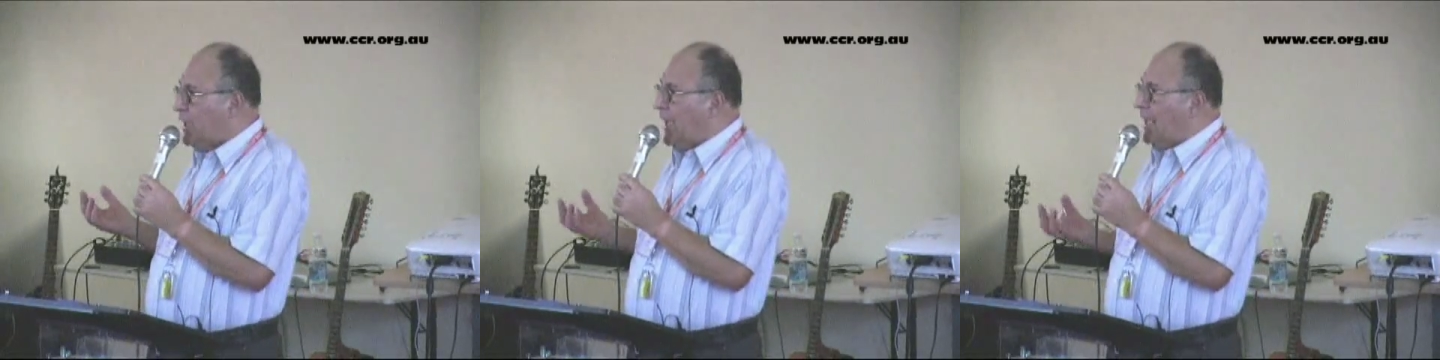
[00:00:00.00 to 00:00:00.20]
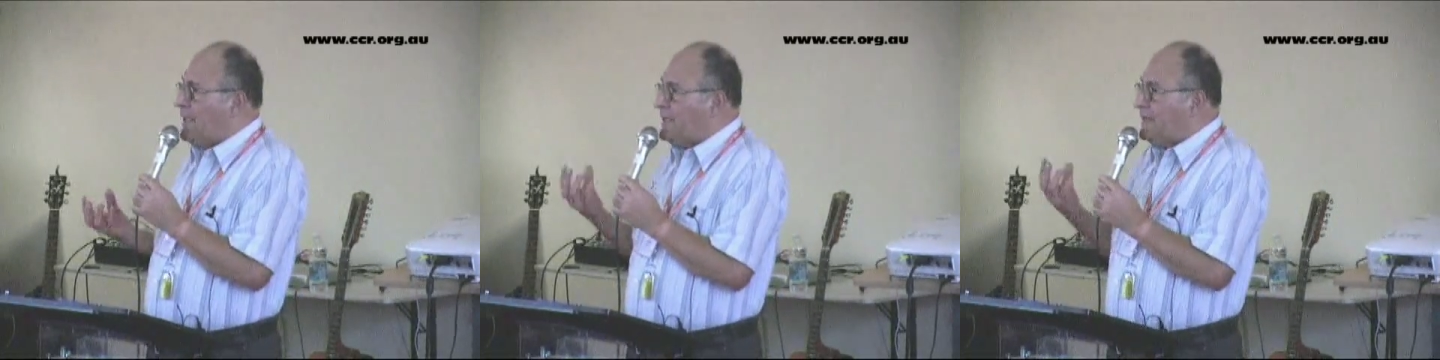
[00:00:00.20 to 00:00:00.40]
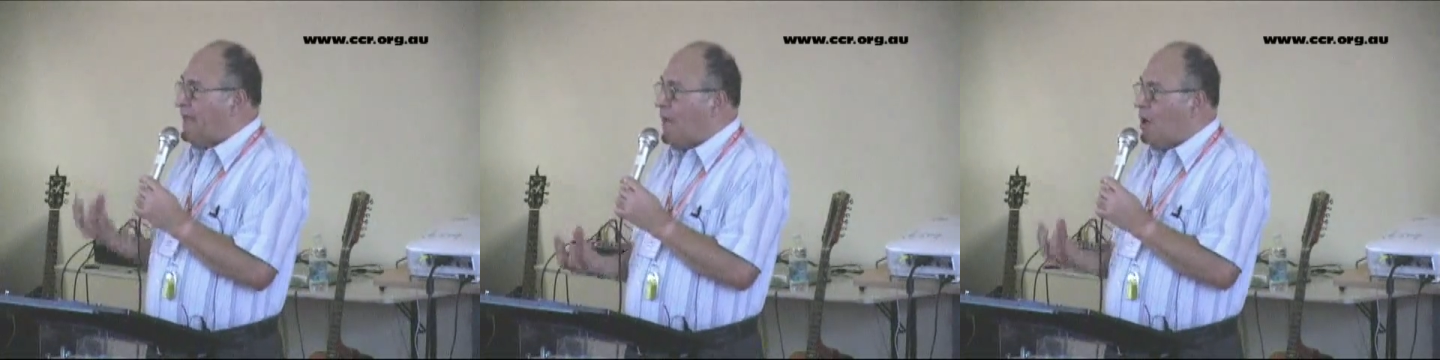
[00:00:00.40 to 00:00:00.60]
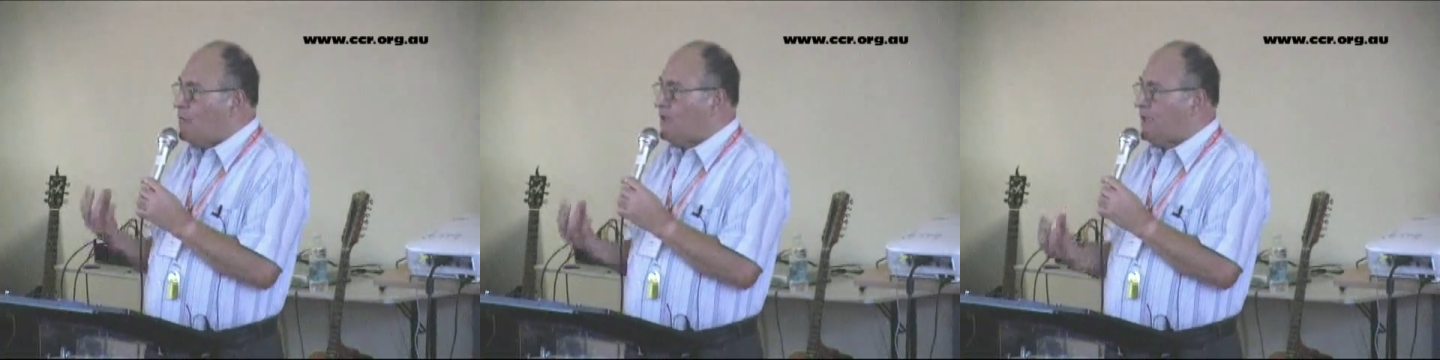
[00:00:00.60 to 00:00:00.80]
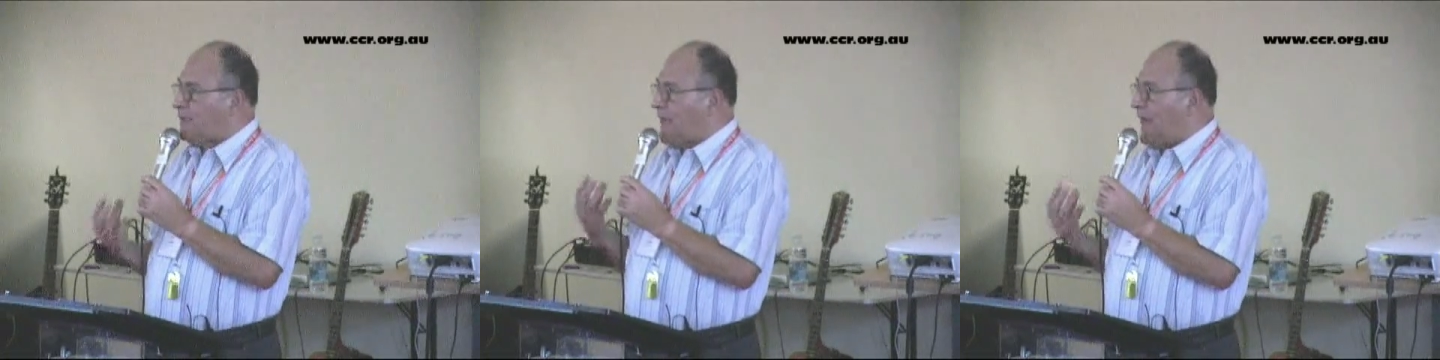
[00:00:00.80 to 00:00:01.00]
And now
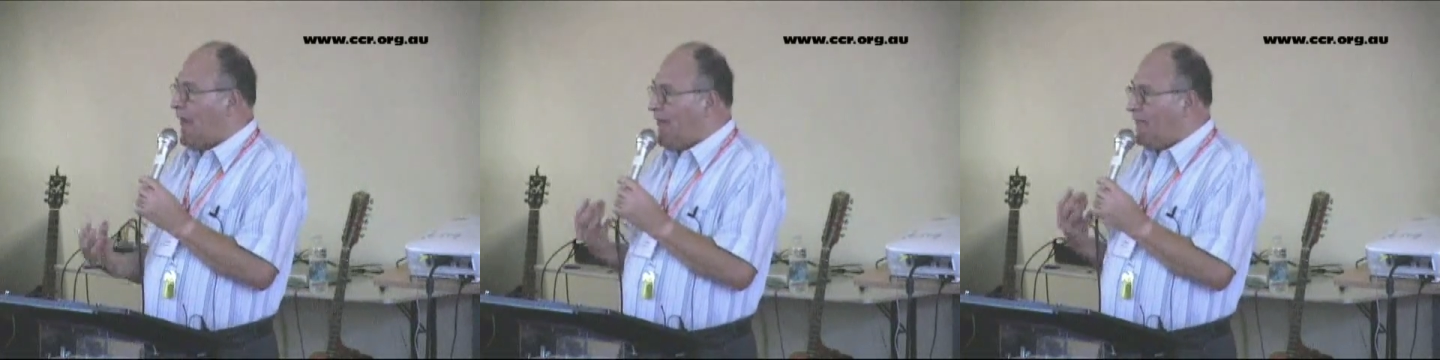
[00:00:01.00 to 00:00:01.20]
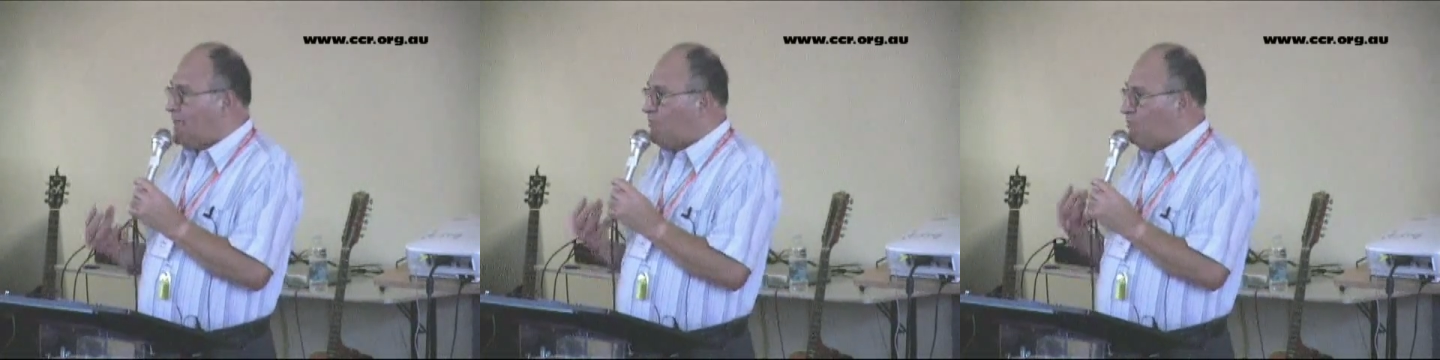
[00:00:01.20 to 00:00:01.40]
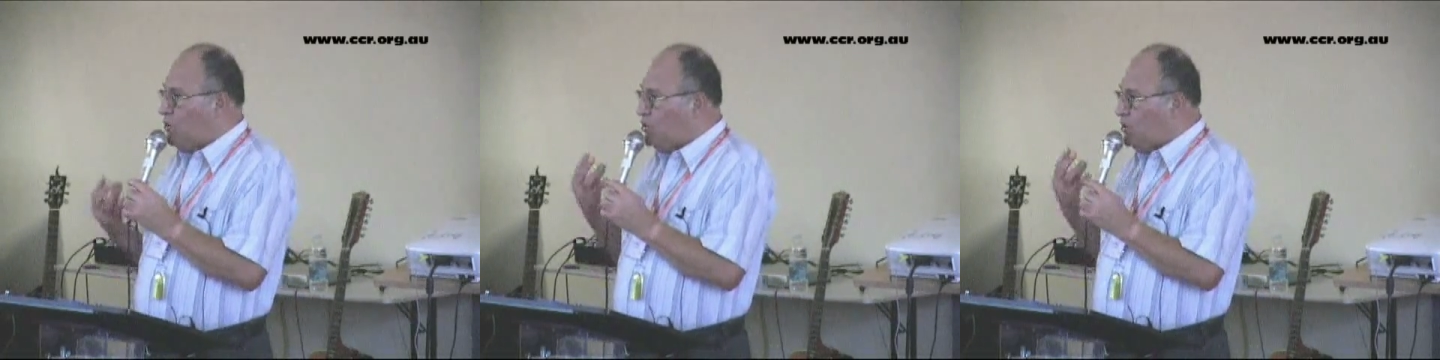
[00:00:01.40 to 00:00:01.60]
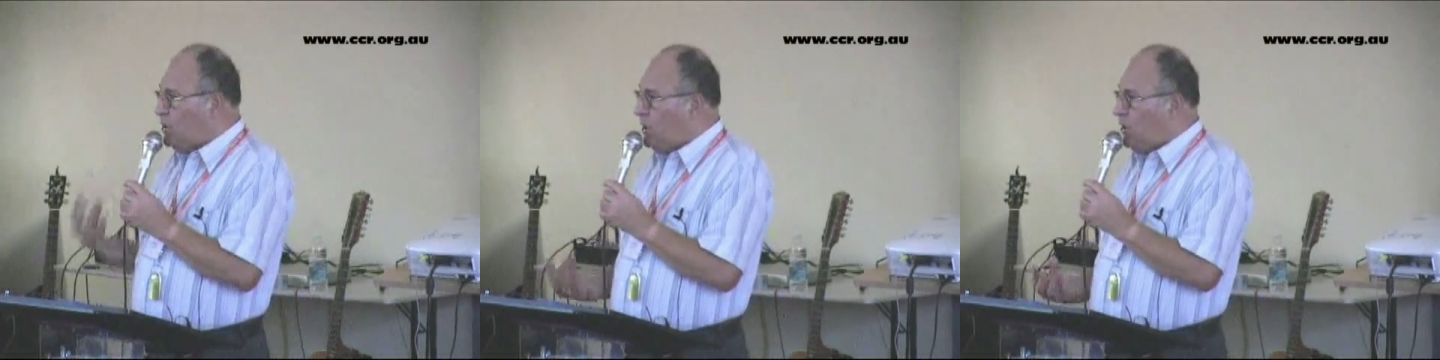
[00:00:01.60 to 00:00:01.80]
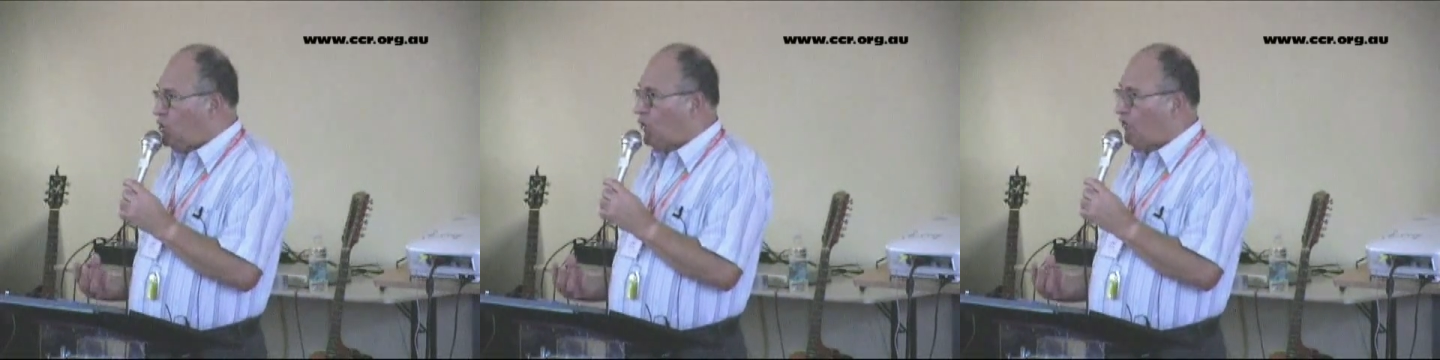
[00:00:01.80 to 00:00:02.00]
that I am in
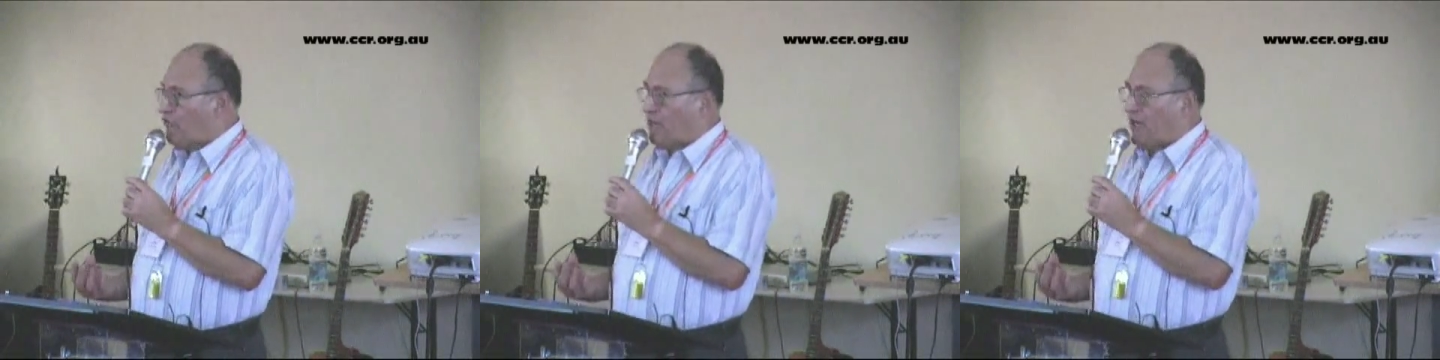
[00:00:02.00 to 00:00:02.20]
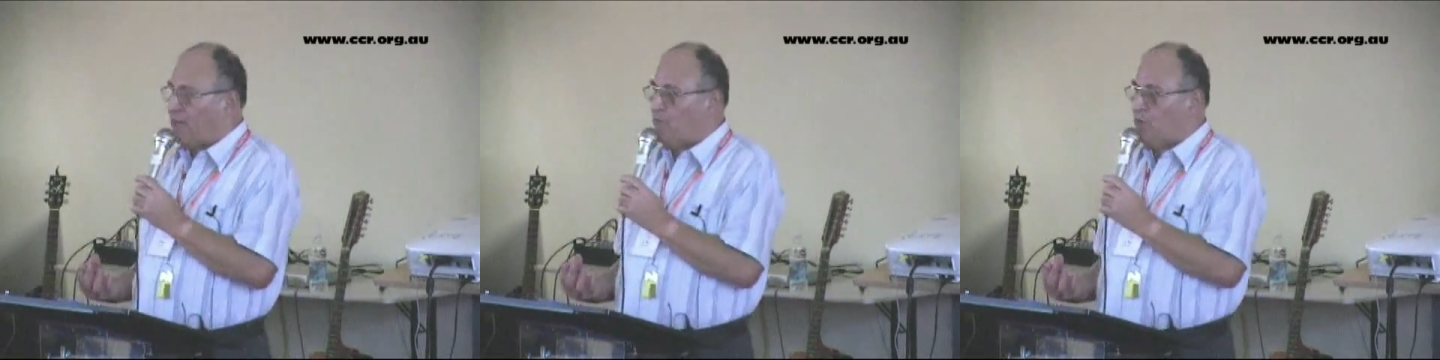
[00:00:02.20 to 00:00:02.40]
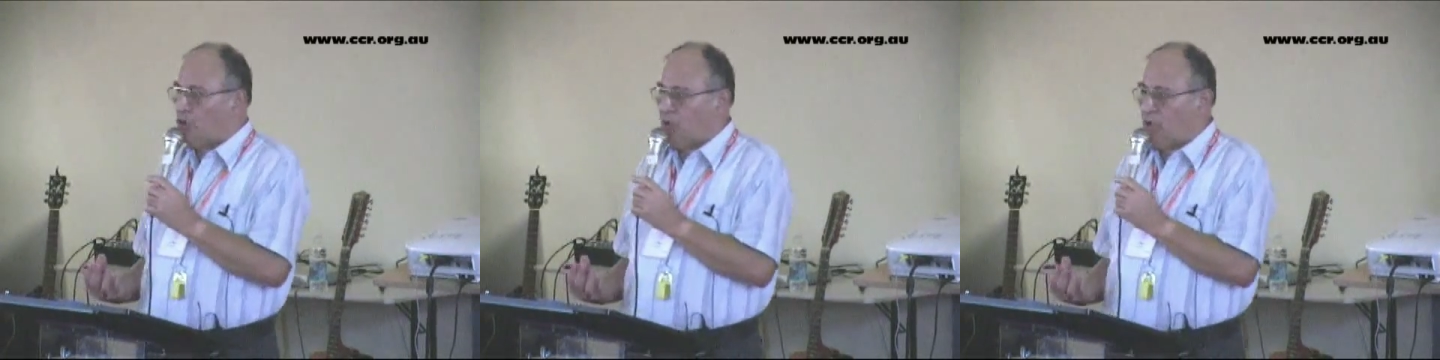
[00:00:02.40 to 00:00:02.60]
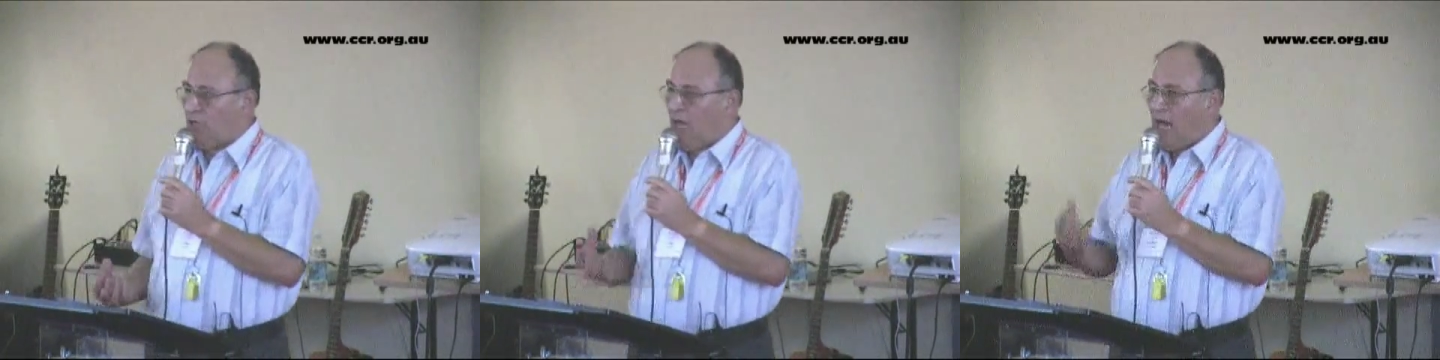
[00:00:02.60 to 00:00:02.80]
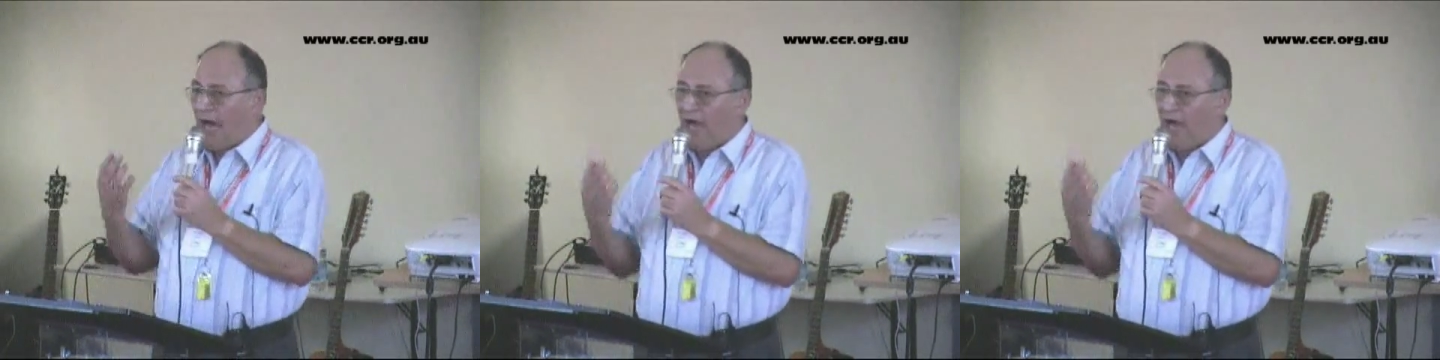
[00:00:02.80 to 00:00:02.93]
need of somebody,